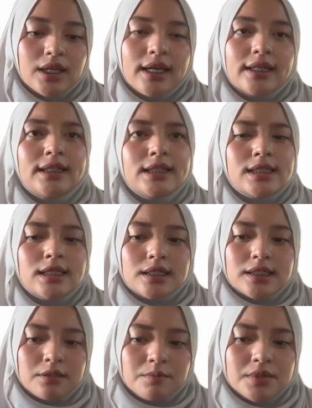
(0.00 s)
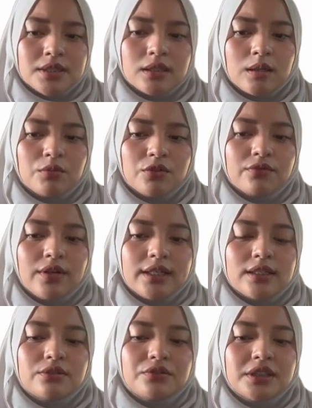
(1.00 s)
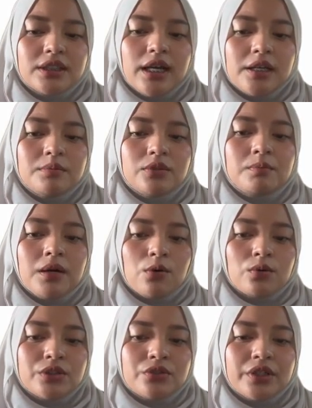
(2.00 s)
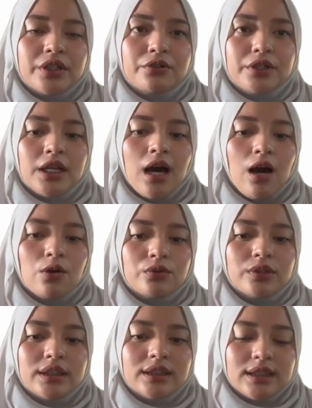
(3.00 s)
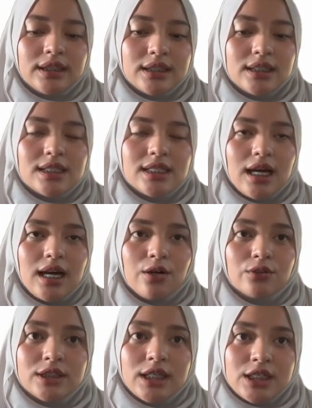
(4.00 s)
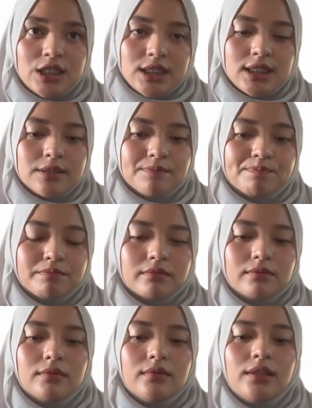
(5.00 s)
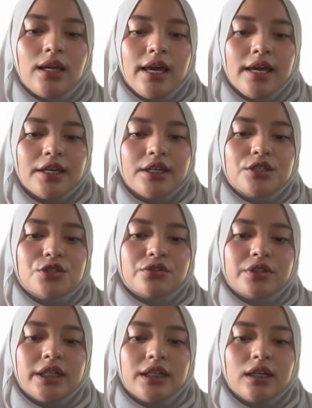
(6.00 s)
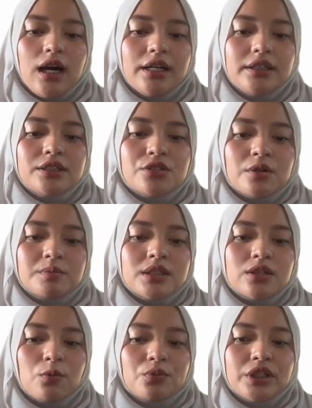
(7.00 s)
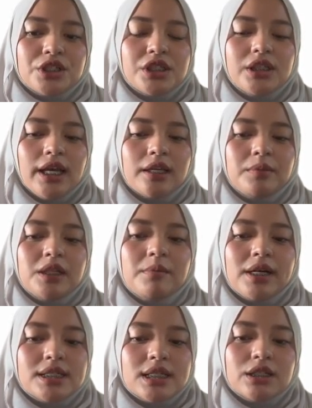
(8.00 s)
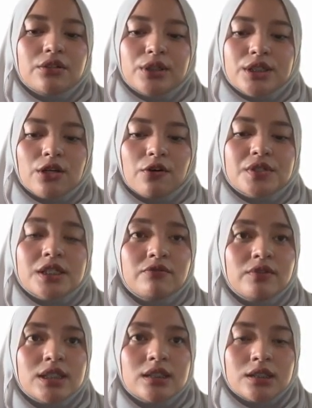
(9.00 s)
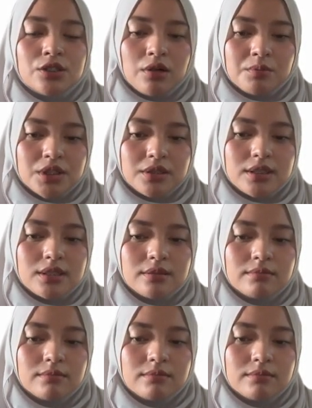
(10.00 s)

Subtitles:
These systems provide reliable power during grid outages, ensuring uninterrupted operation and minimizing the risk of service disruptions.